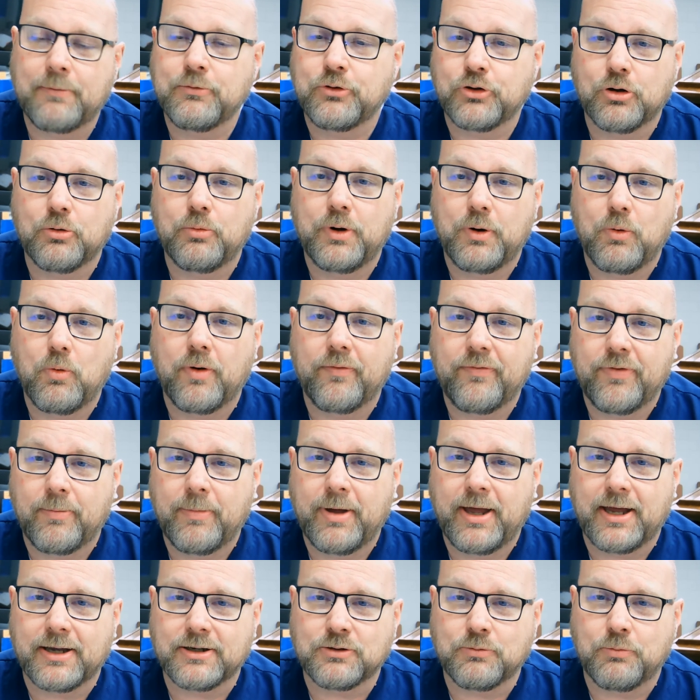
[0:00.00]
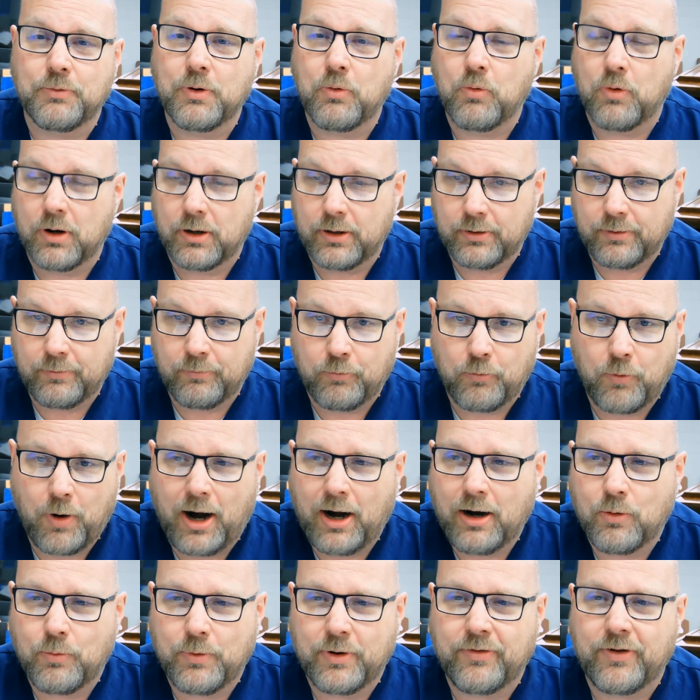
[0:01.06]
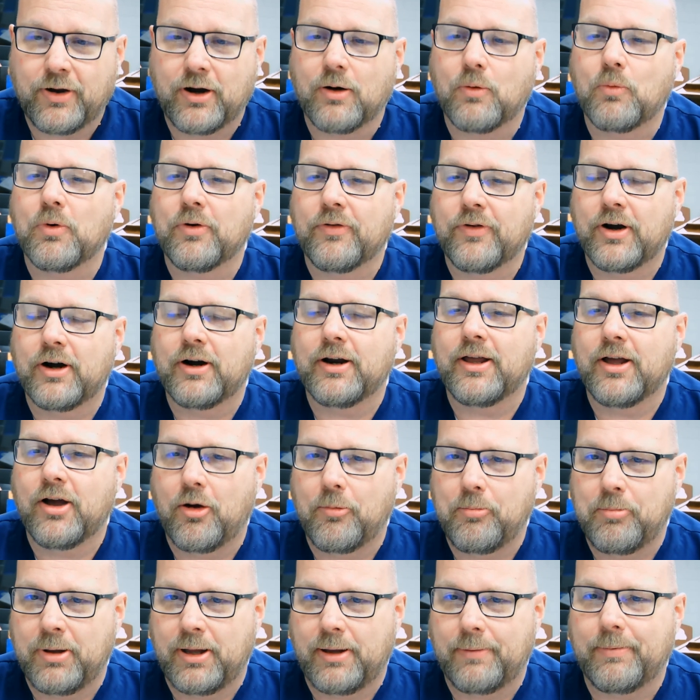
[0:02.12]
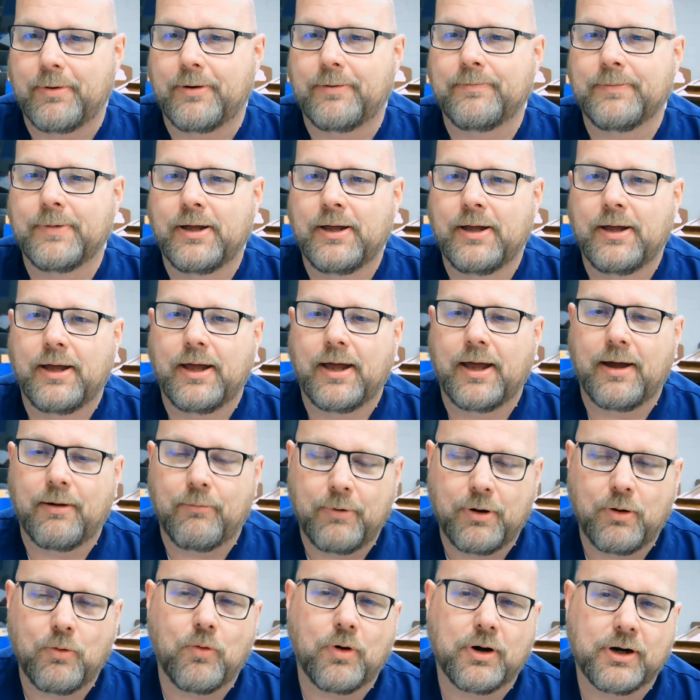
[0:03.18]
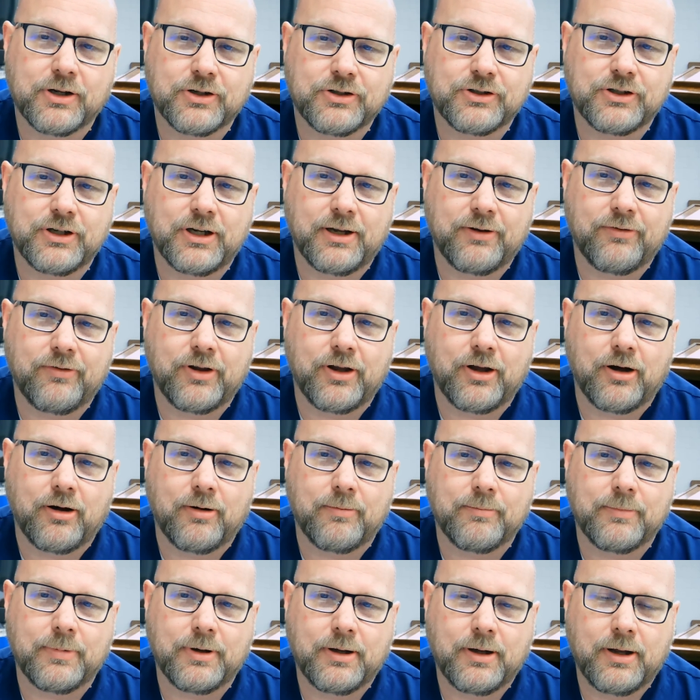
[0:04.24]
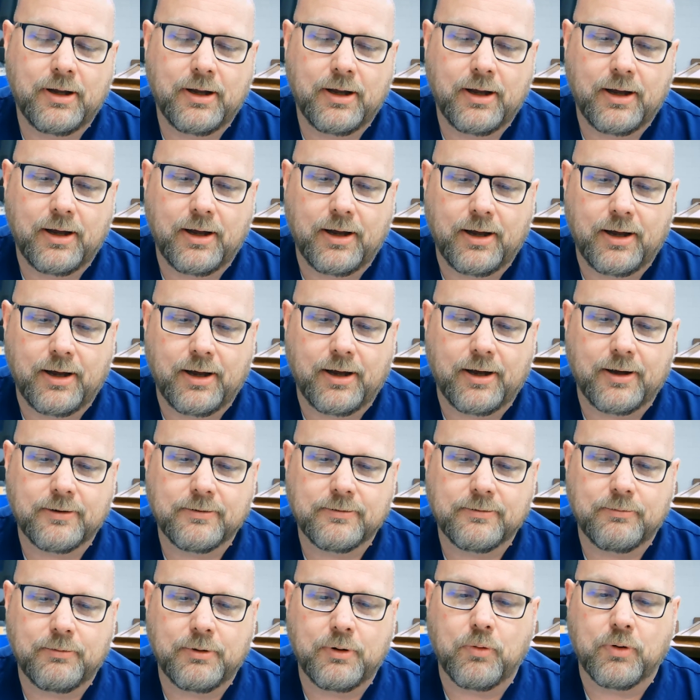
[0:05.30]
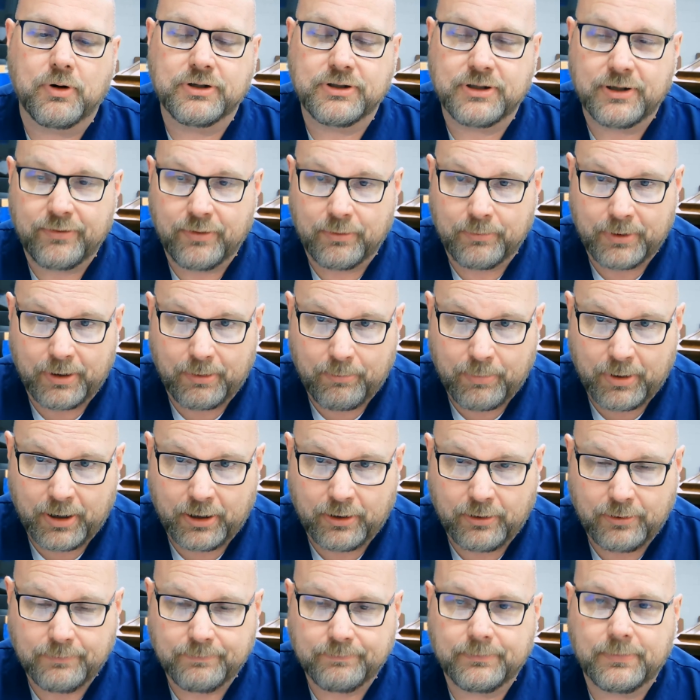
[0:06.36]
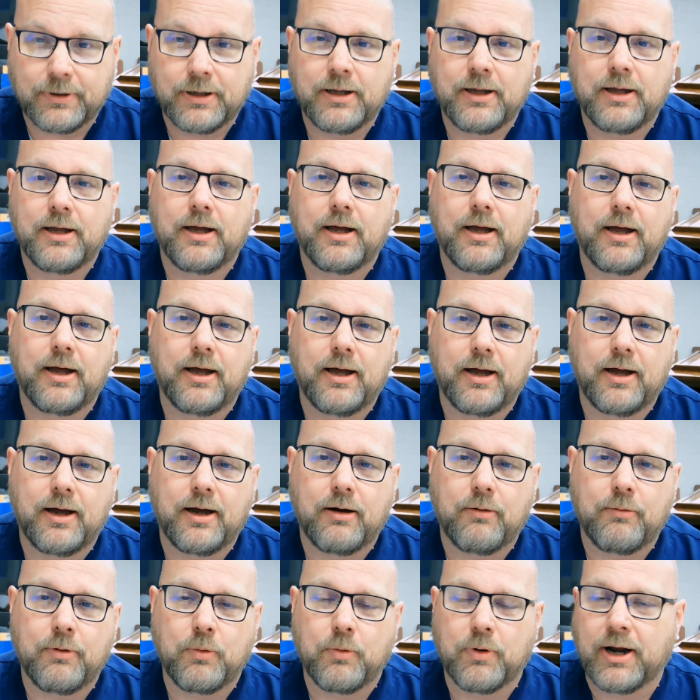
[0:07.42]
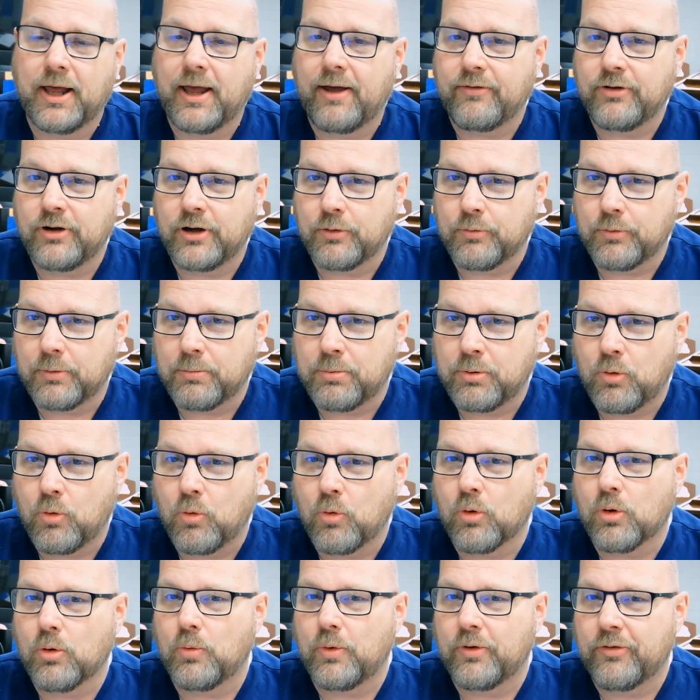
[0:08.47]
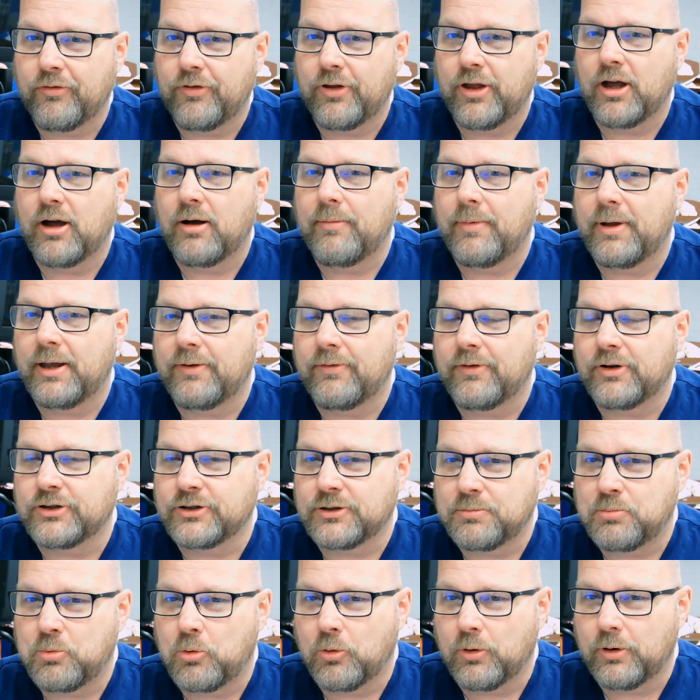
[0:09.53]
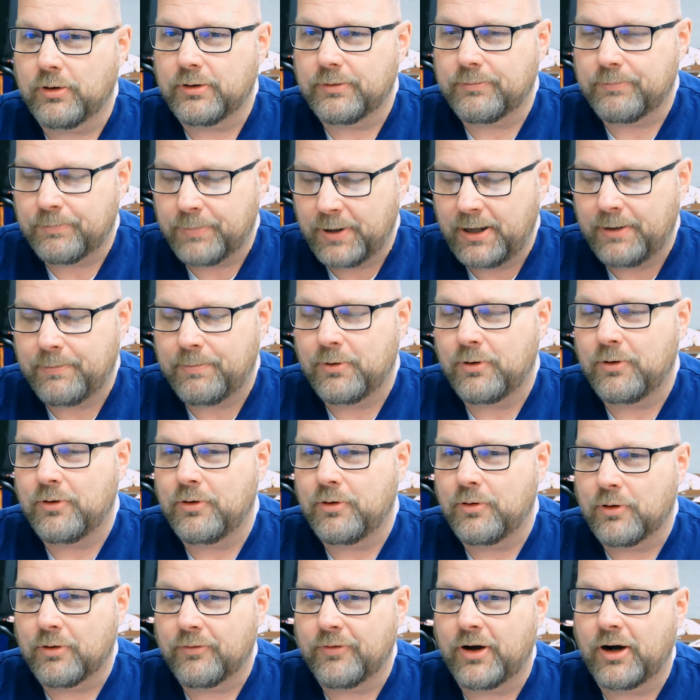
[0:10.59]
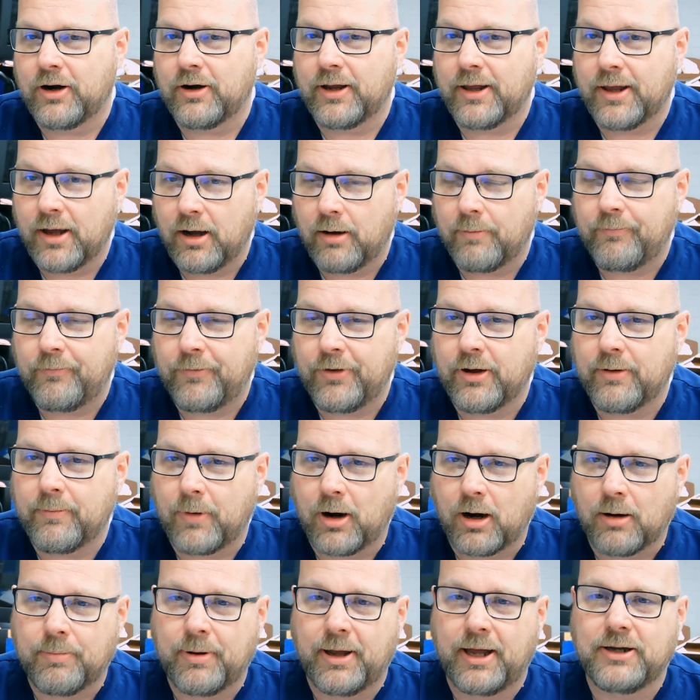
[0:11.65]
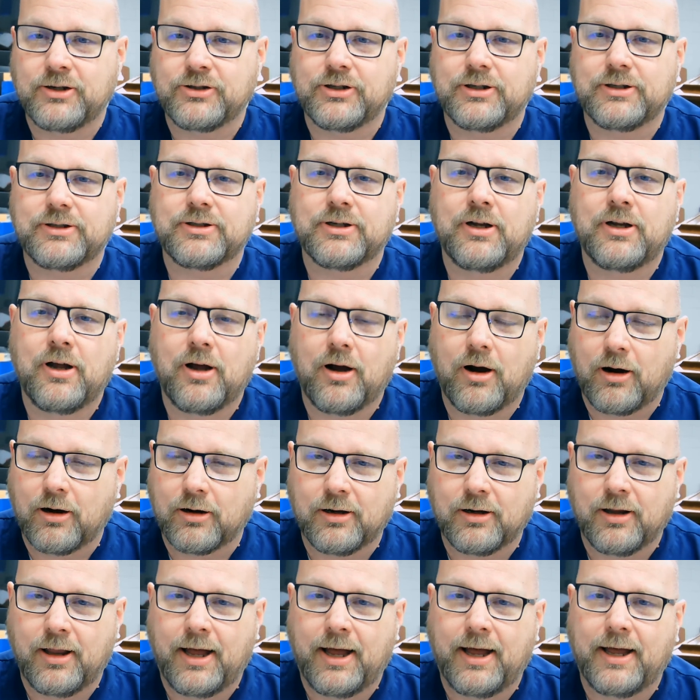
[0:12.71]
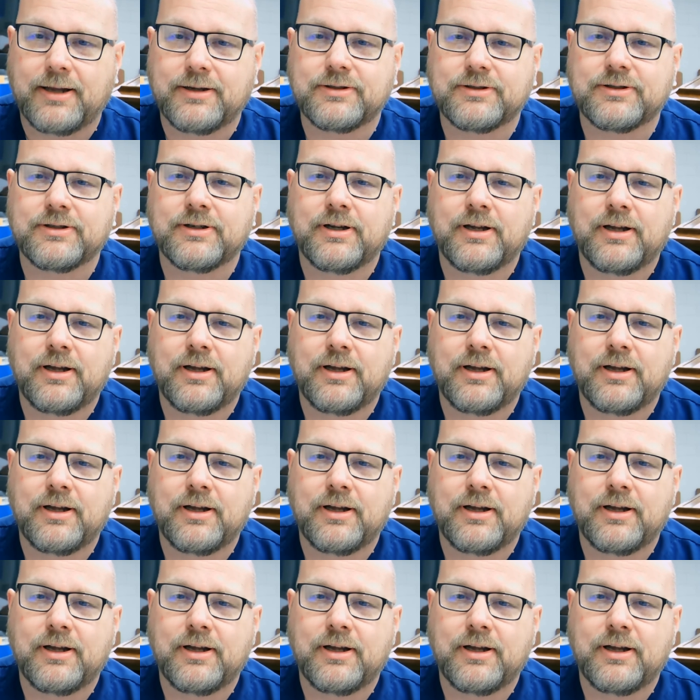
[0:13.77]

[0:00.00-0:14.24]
sure we want the best. Why are we there? We're there to help people, and we want to see them. We want to see them get better. We want to have good rapport with them and to support people who are there to help them, our patients, our clients,